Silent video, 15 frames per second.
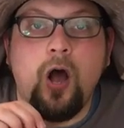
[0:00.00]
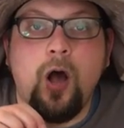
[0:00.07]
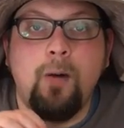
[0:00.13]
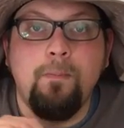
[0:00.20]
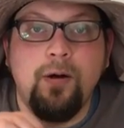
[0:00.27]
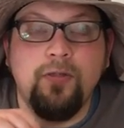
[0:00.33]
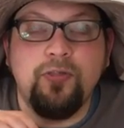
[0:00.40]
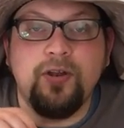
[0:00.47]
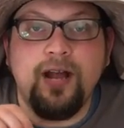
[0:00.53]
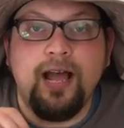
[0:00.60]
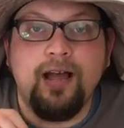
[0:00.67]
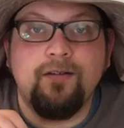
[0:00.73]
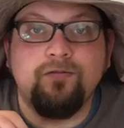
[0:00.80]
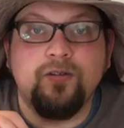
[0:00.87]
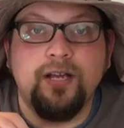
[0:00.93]
a month and a
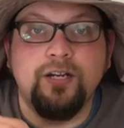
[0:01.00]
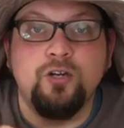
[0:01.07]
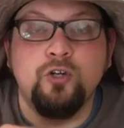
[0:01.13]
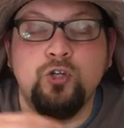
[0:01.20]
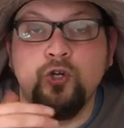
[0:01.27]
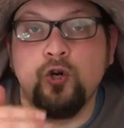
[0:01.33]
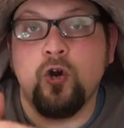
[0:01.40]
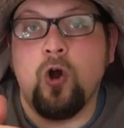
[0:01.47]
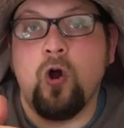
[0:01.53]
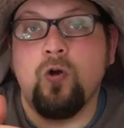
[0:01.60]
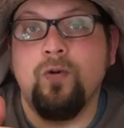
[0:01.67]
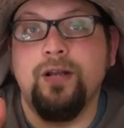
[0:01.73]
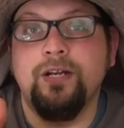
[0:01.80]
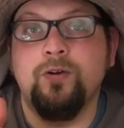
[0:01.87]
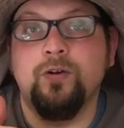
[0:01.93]
half later, you're
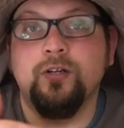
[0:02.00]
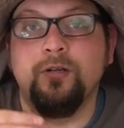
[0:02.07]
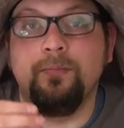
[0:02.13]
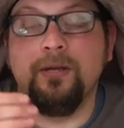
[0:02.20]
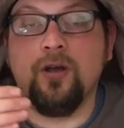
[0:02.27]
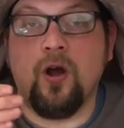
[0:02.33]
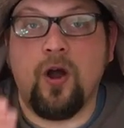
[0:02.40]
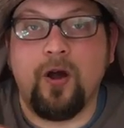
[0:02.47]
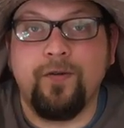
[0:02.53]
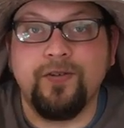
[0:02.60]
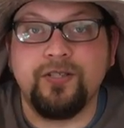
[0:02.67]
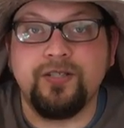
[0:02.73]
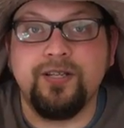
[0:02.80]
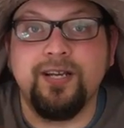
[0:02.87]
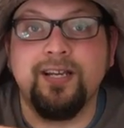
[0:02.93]
already going to be
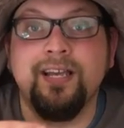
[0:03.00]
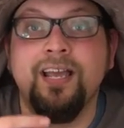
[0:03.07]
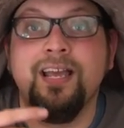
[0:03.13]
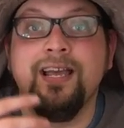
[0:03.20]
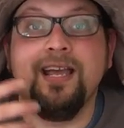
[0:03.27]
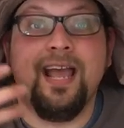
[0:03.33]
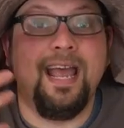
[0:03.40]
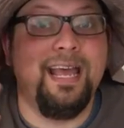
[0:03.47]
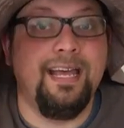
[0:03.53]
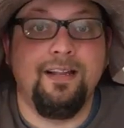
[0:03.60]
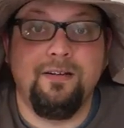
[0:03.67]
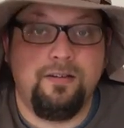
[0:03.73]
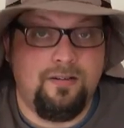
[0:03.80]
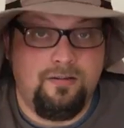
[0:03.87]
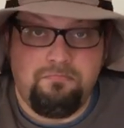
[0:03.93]
harvesting.
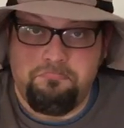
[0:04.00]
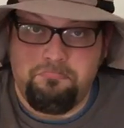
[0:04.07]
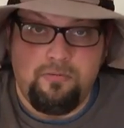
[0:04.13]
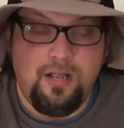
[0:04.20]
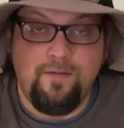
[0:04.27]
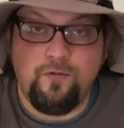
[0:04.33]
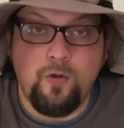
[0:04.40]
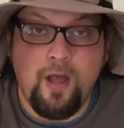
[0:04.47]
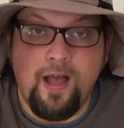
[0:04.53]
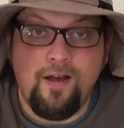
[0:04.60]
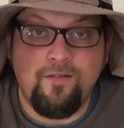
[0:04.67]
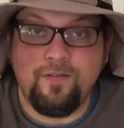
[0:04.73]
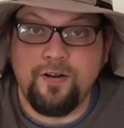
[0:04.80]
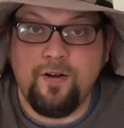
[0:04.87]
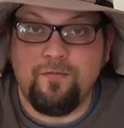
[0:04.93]
And if you
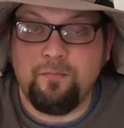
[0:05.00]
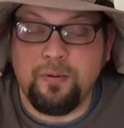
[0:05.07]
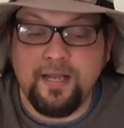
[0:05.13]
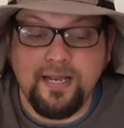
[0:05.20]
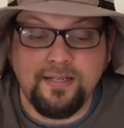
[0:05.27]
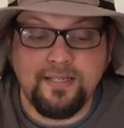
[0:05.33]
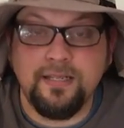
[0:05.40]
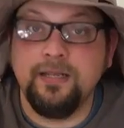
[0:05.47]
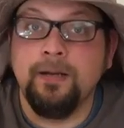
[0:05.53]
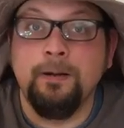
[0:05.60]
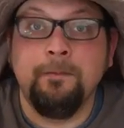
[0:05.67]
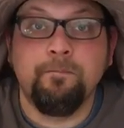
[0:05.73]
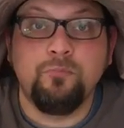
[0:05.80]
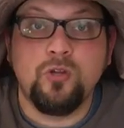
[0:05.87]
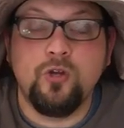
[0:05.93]
have enough planted,
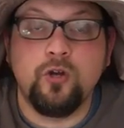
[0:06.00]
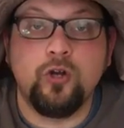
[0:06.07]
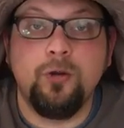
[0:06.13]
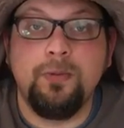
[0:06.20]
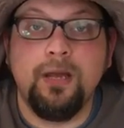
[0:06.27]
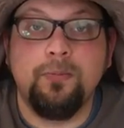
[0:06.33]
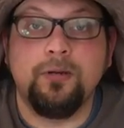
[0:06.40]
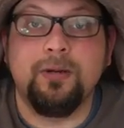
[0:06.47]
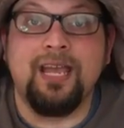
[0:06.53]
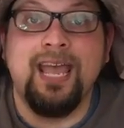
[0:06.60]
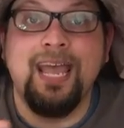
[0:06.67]
you're going to be able to